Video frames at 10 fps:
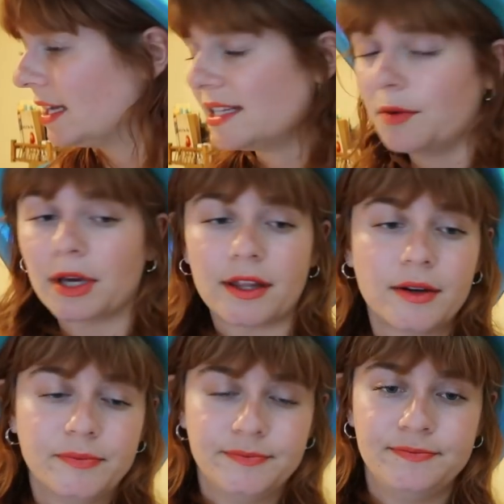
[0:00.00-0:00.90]

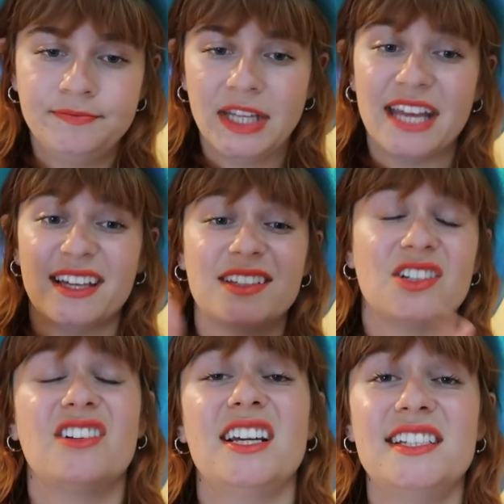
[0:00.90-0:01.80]
I think
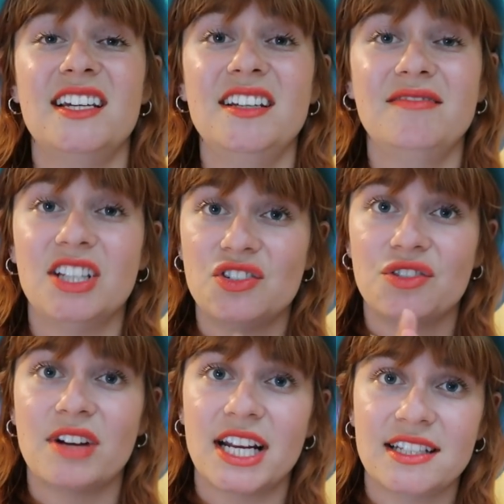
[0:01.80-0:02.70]
it's a good idea, and you
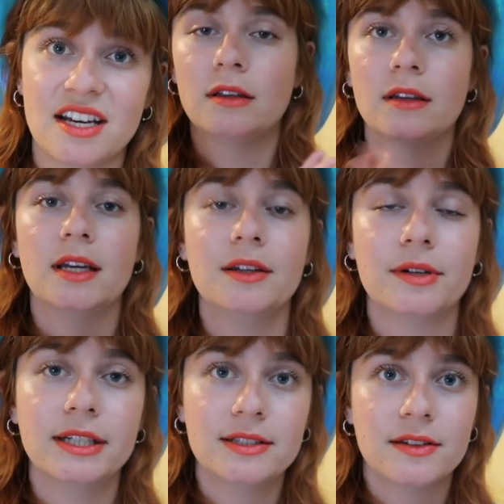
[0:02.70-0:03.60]
should write it down.
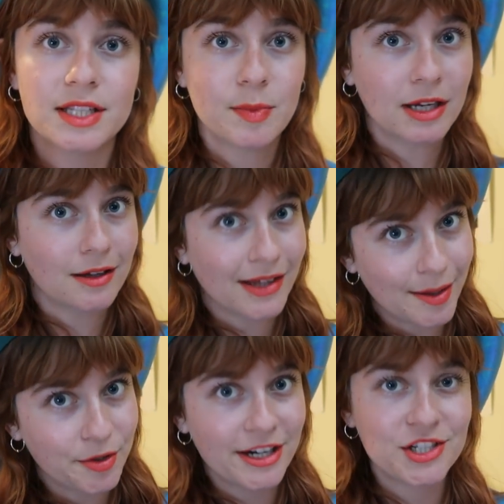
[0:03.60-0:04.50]
Anyway, so that's my
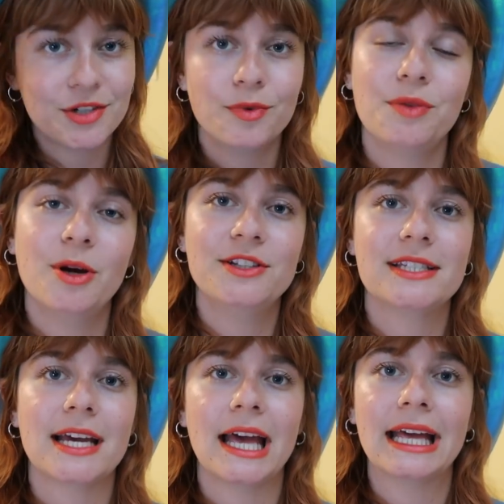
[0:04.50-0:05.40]
collaboration with
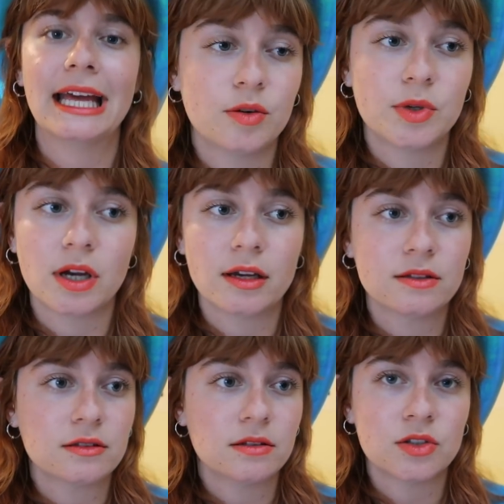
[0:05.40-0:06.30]
Marzia. I hope you
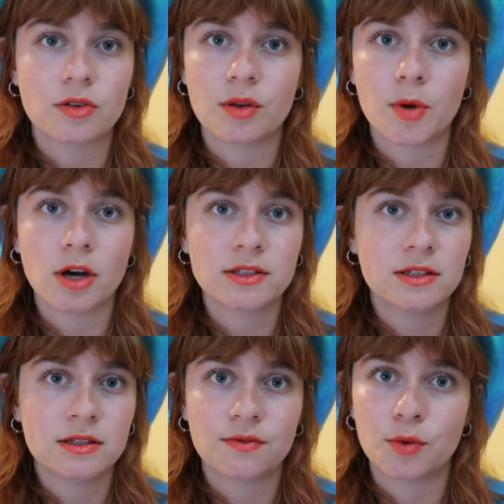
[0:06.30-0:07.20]
guys enjoy the
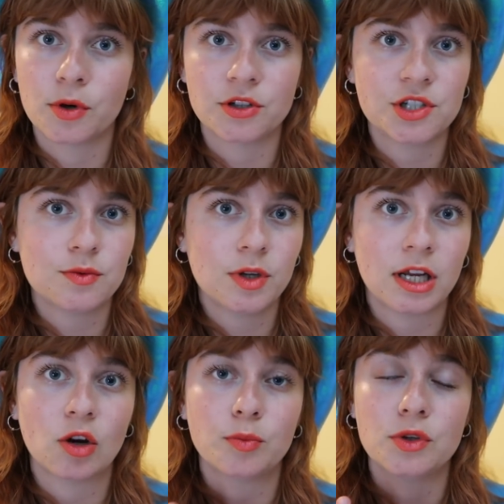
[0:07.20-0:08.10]
boxes. If you purchase one,
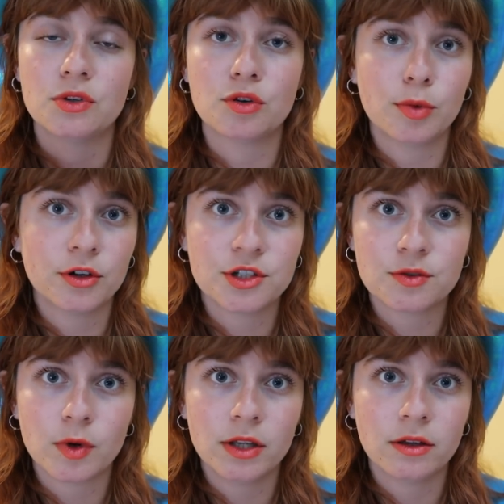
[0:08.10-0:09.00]
I hope you do
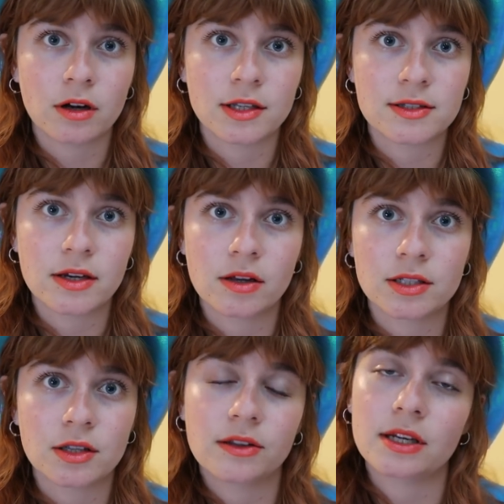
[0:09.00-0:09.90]
purchase one. They're on sale
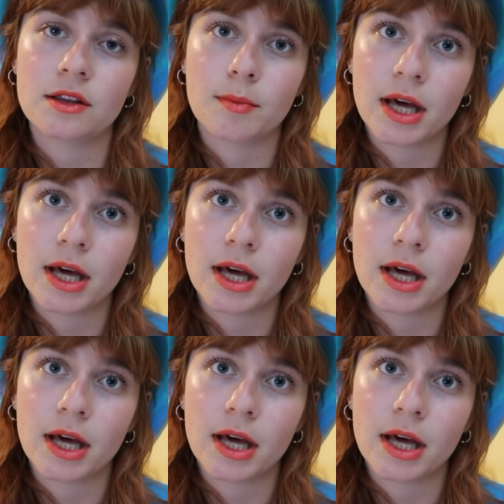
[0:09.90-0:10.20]
until the end of the